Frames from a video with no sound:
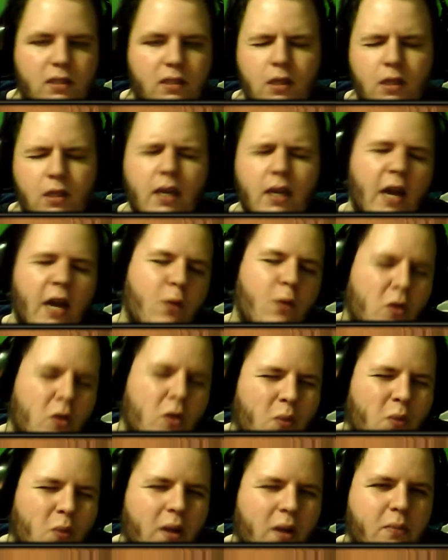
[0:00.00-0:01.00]
You can roll
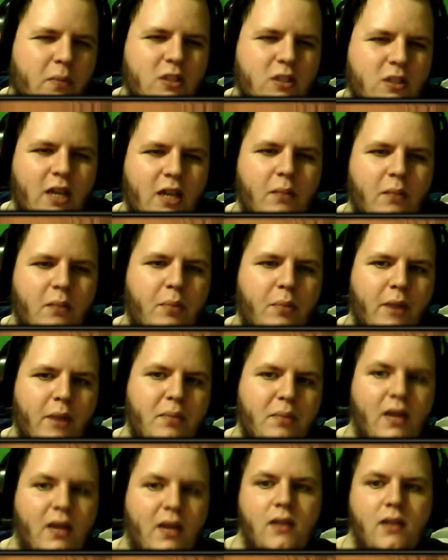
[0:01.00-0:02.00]
20%, but
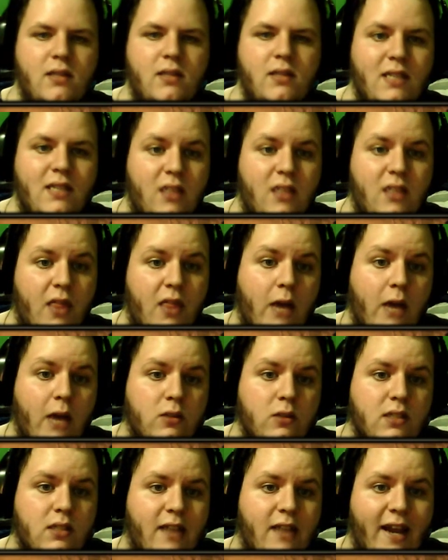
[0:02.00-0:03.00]
because this has
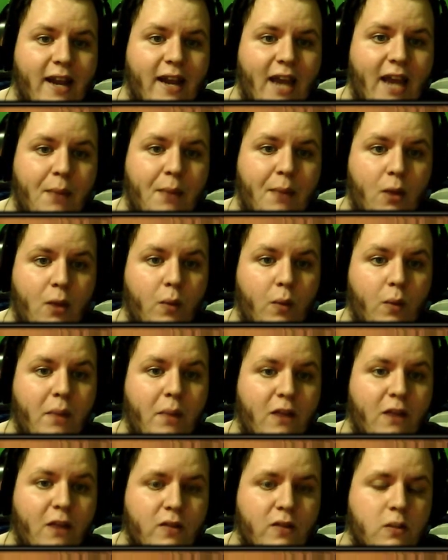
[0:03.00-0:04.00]
1,000 stat cap and we
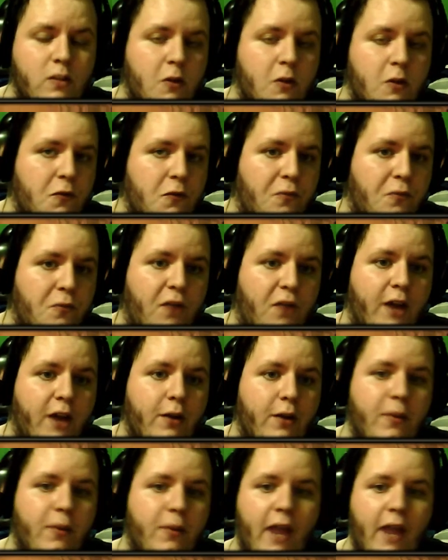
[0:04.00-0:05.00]
benefit so much from
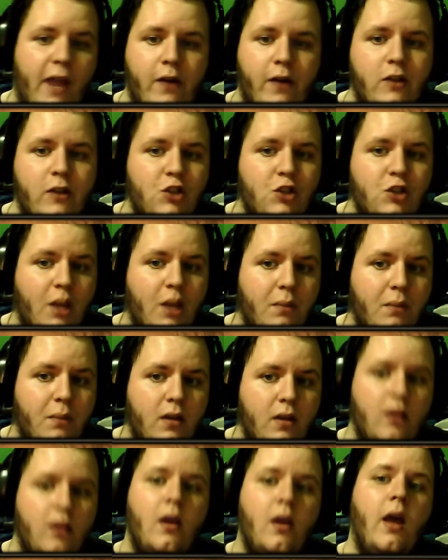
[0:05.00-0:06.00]
Finery with Akrat's
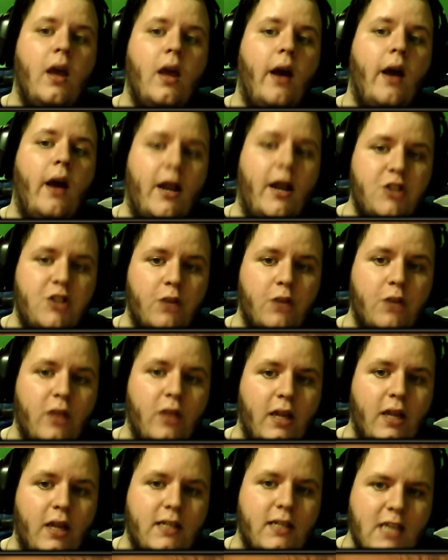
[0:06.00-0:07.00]
Champion, I generally
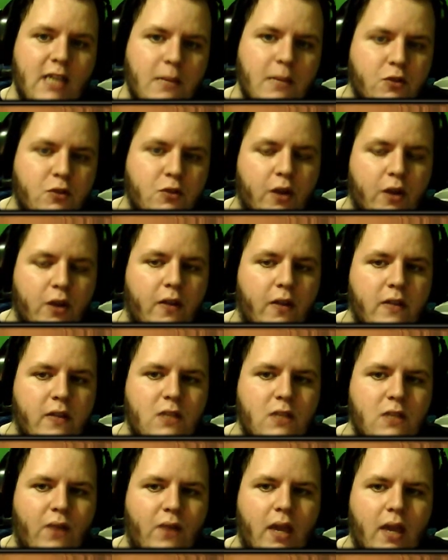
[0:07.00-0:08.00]
like to keep Strength on this
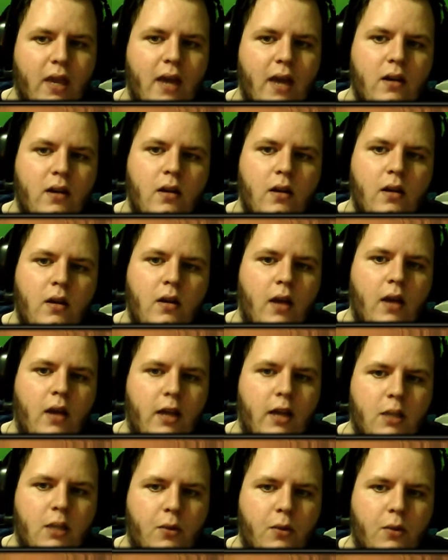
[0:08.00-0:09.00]
if I can,
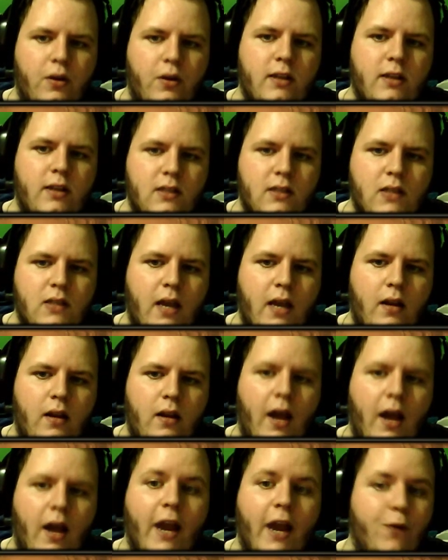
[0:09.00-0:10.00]
and double crit, as I said.
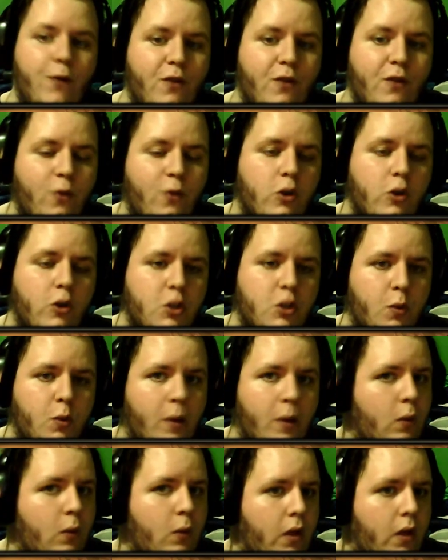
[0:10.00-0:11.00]
I got very fortunate with
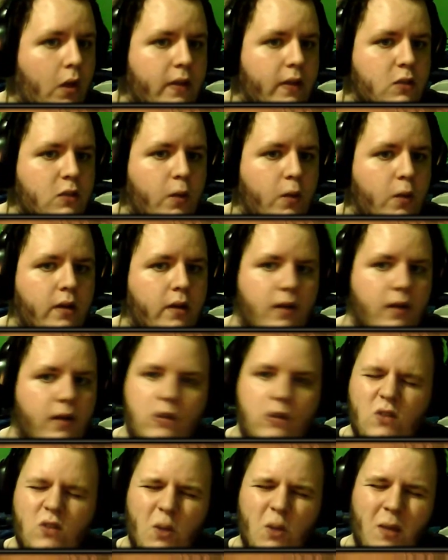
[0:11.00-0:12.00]
my roll on this one. It
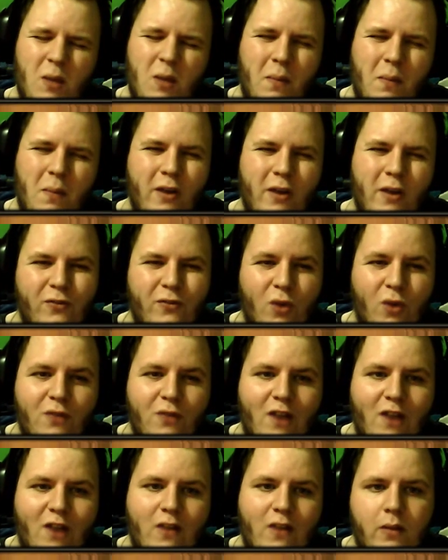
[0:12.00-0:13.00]
took me about
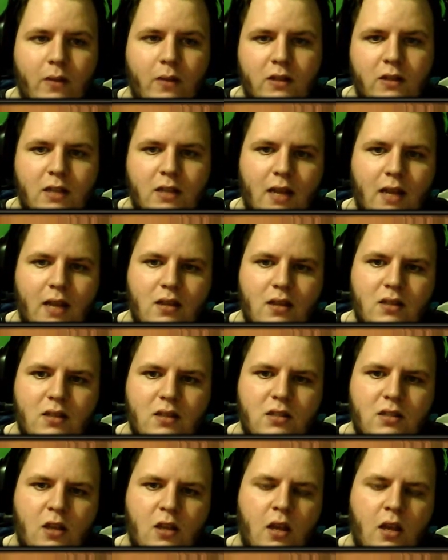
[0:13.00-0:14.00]
45 amulets to get
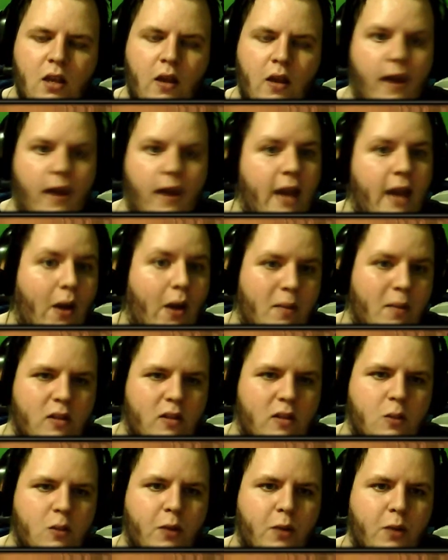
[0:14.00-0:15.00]
this, and now
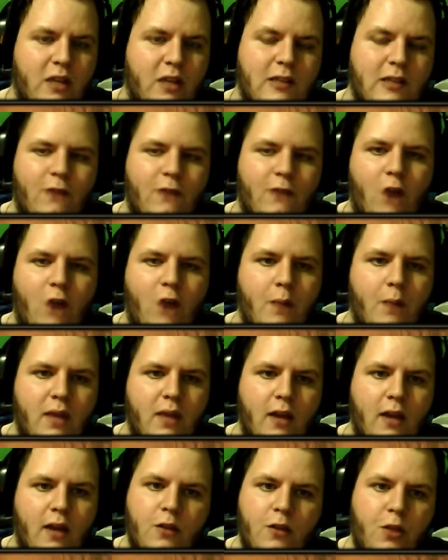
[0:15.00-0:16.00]
amulets are pretty easy to farm. You can
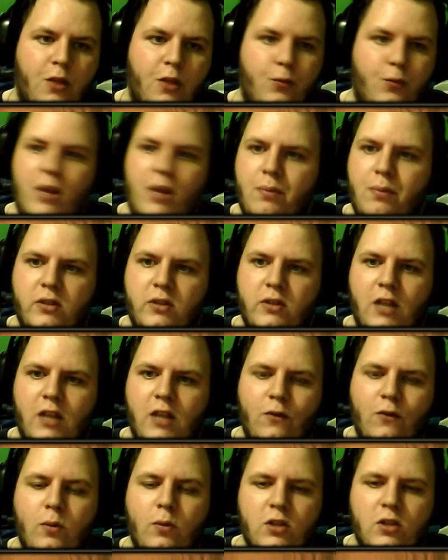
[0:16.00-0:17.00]
get 3 per set
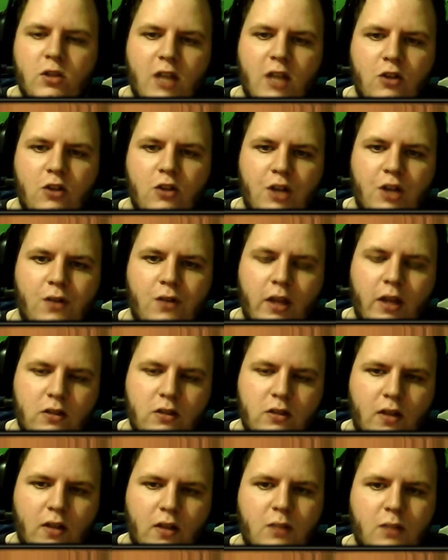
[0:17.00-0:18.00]
of Ubers now, generally,
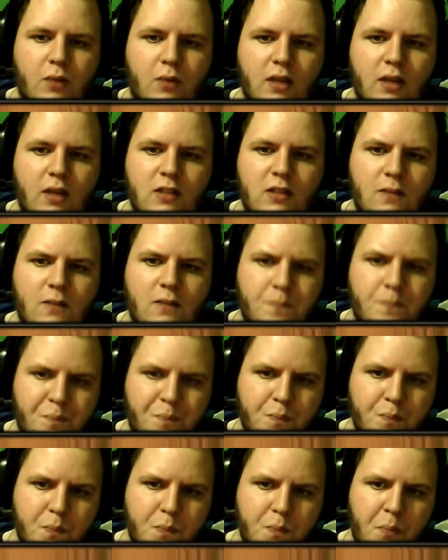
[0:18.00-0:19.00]
so that's pretty easy.
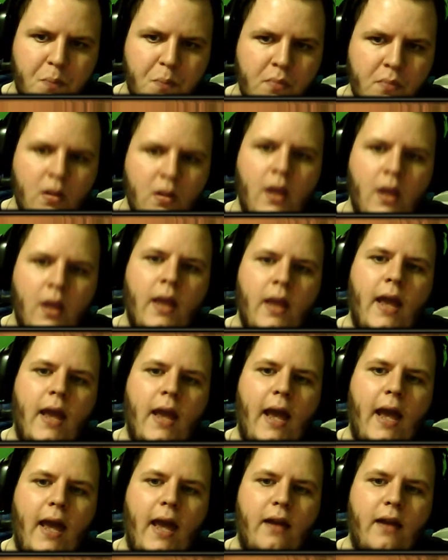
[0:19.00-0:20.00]

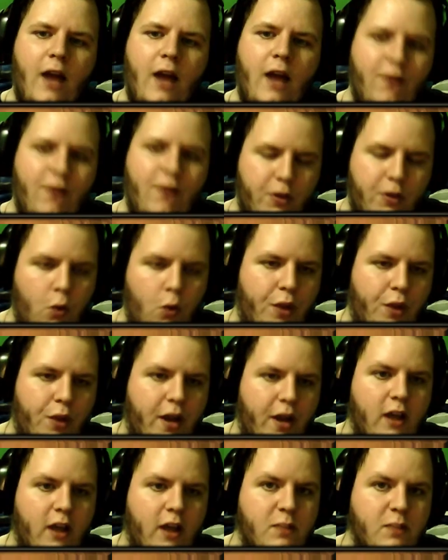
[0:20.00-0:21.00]
And I've got the Holy
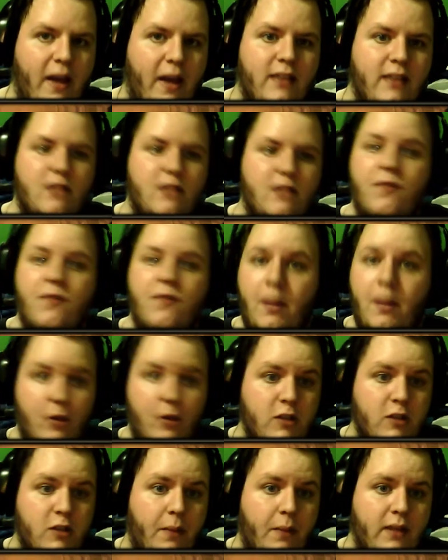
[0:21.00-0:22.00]
Cause passive. That
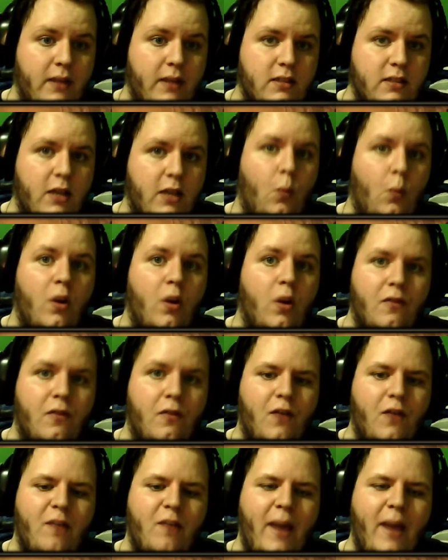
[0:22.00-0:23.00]
brings up, as I said, one of the
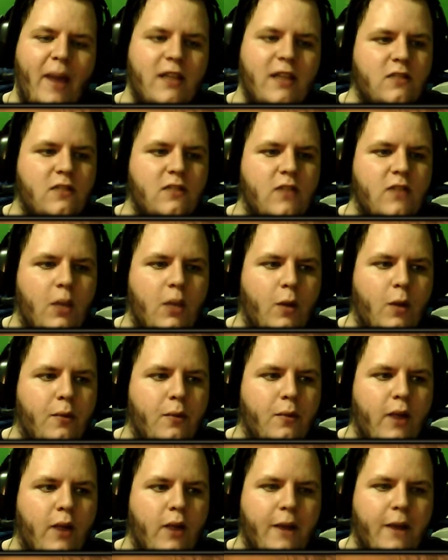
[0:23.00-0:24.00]
5 passives that you want to be
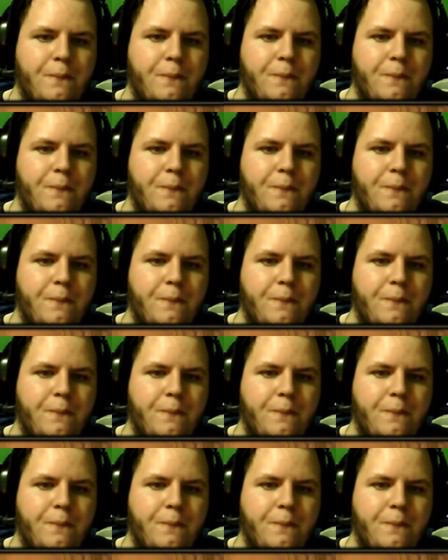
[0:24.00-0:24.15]
running.